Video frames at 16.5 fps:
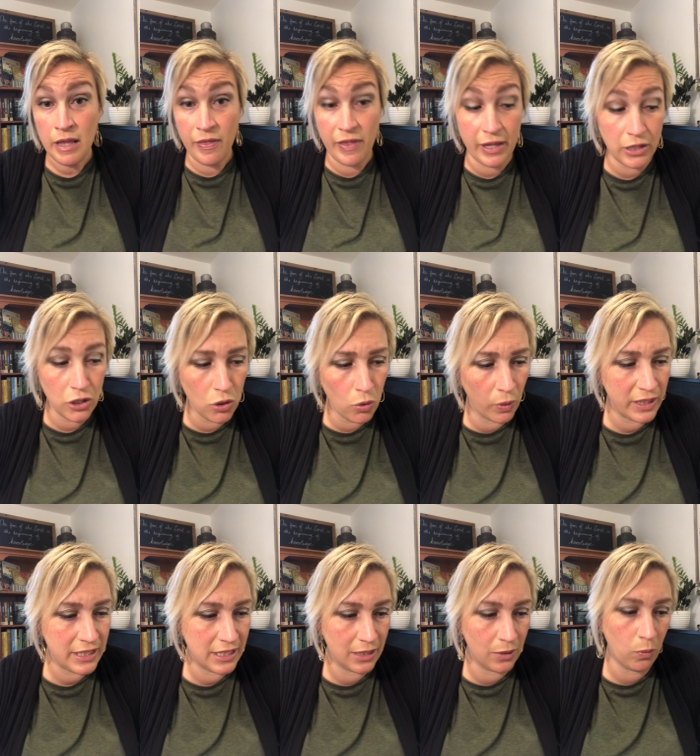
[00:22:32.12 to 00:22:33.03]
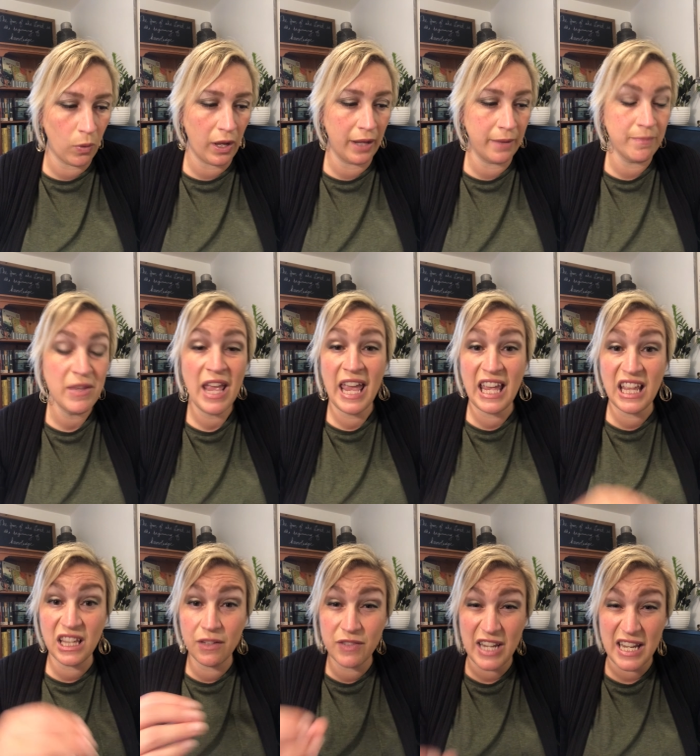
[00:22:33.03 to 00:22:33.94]
the anointed one. He
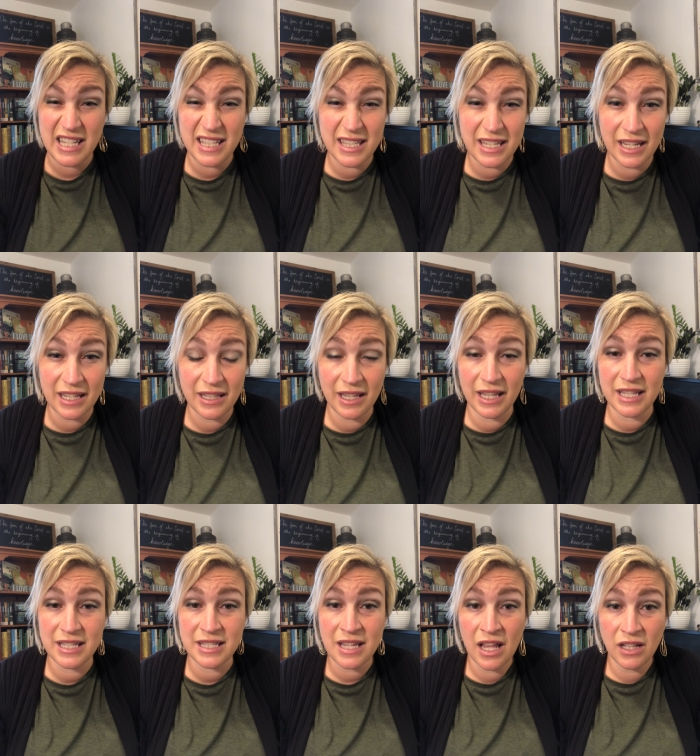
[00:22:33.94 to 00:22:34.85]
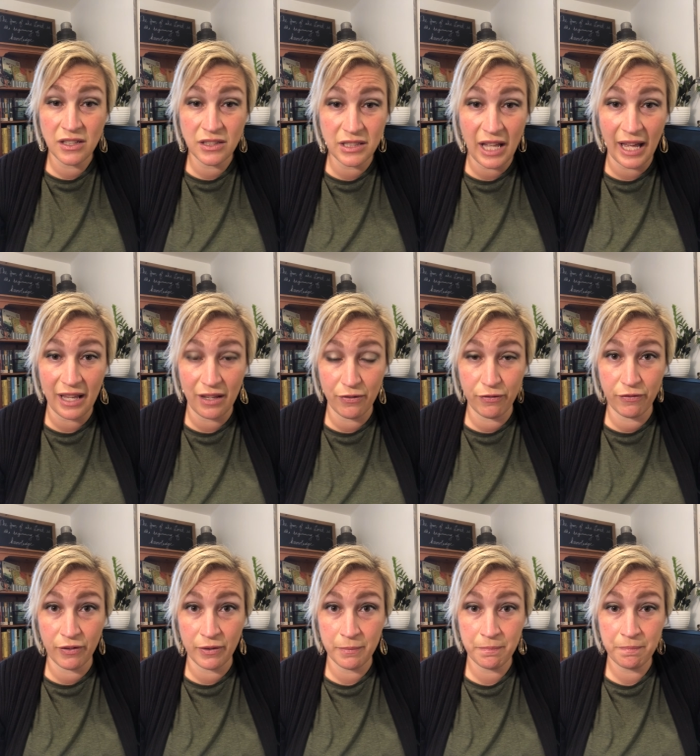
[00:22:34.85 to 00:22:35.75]
lived a sinless
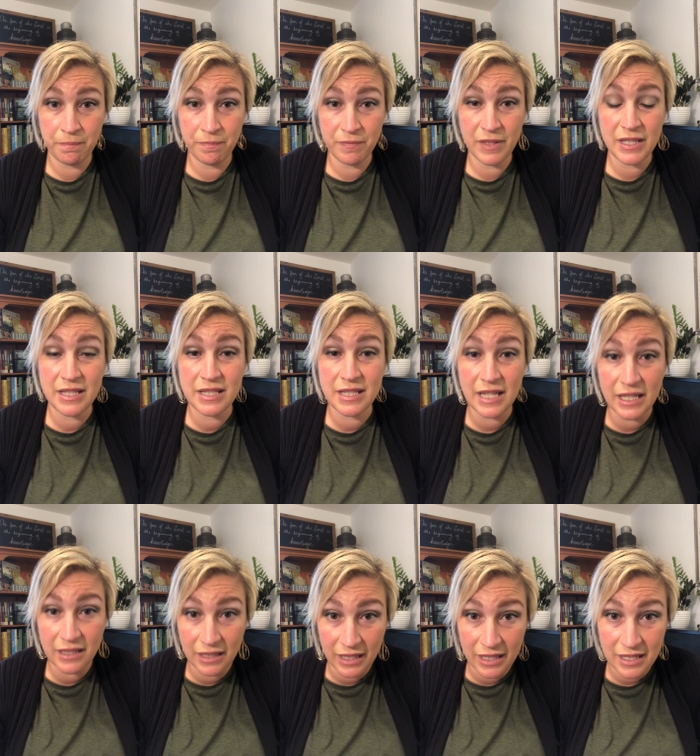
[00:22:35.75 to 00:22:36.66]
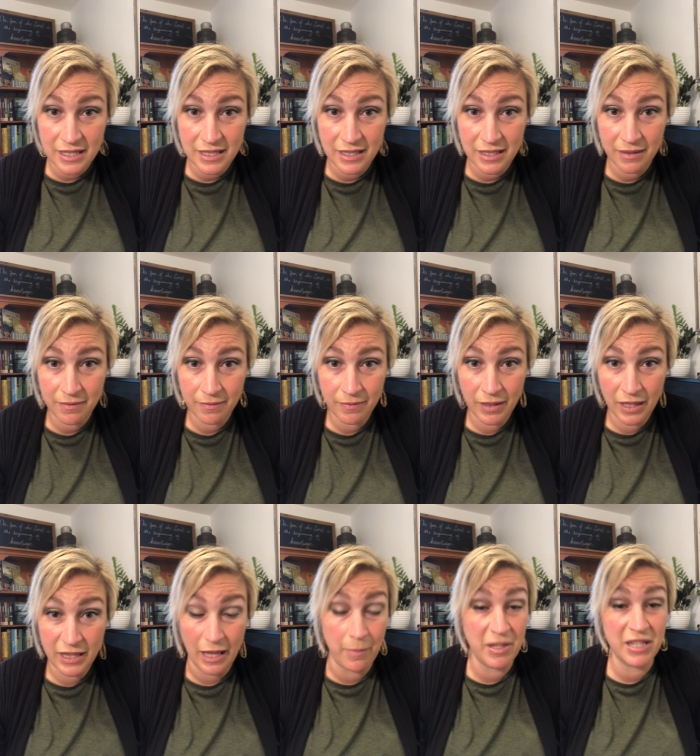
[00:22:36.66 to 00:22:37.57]
life. Sinless.
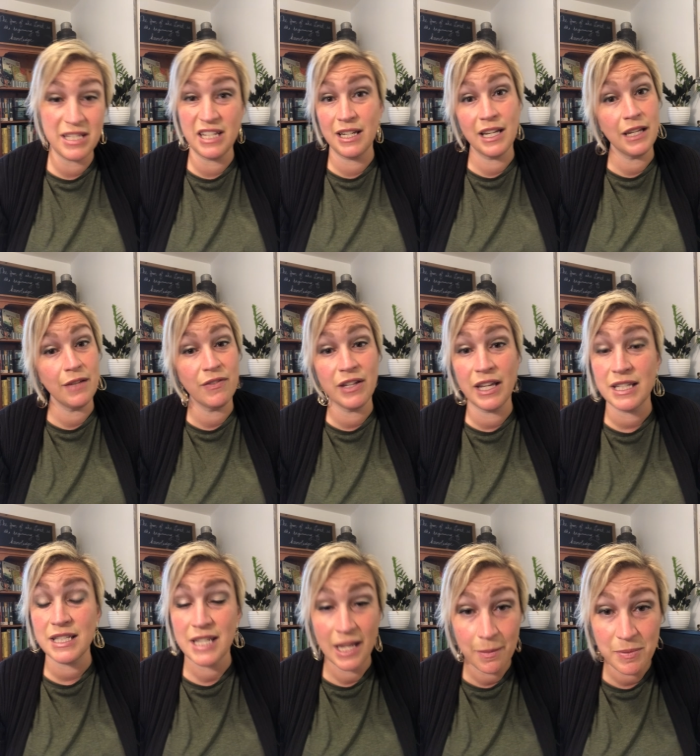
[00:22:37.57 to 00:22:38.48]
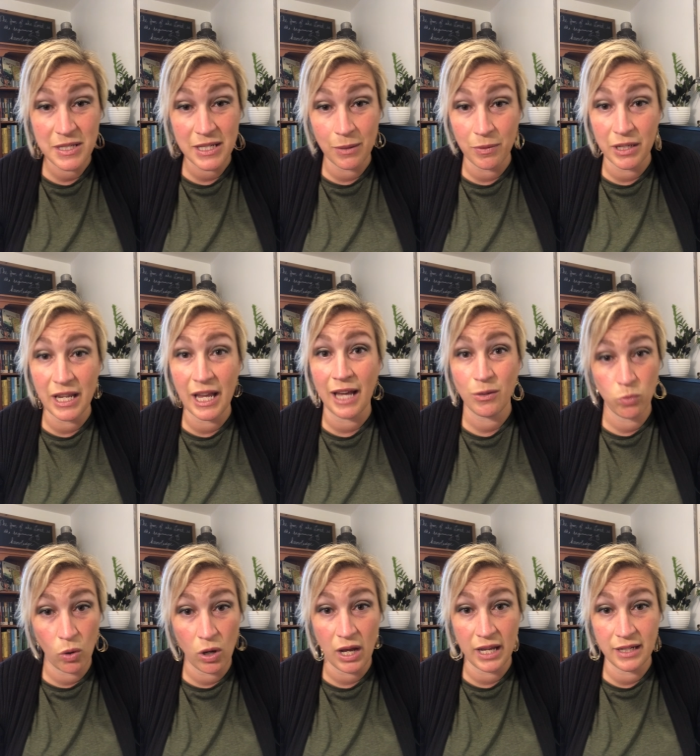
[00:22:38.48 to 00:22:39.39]
That means he didn't even get tipsy when he had
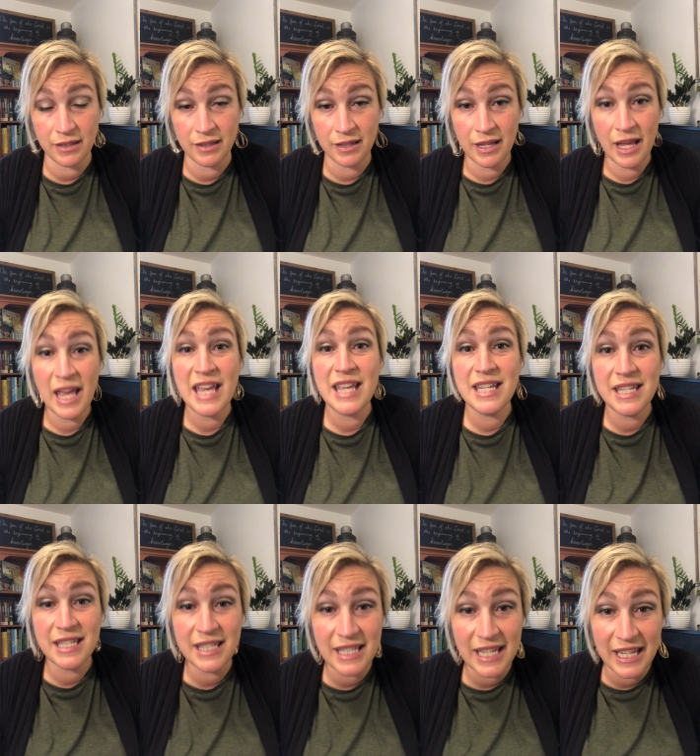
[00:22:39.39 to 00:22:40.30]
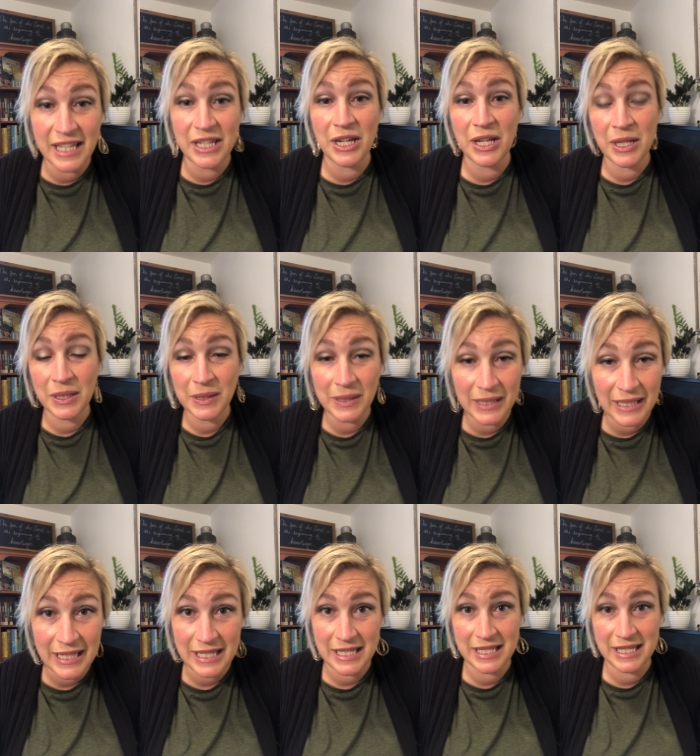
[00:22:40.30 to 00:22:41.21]
wine.
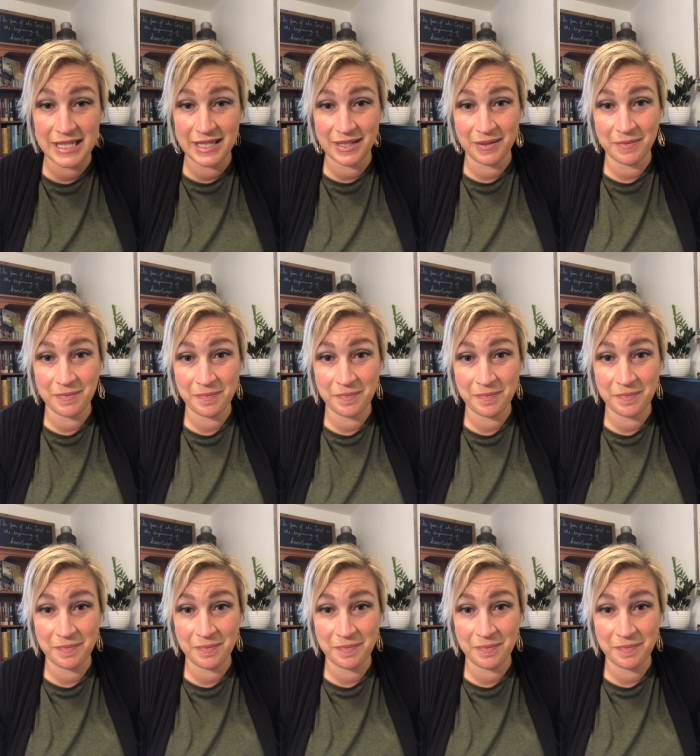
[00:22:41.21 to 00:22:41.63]
Sinless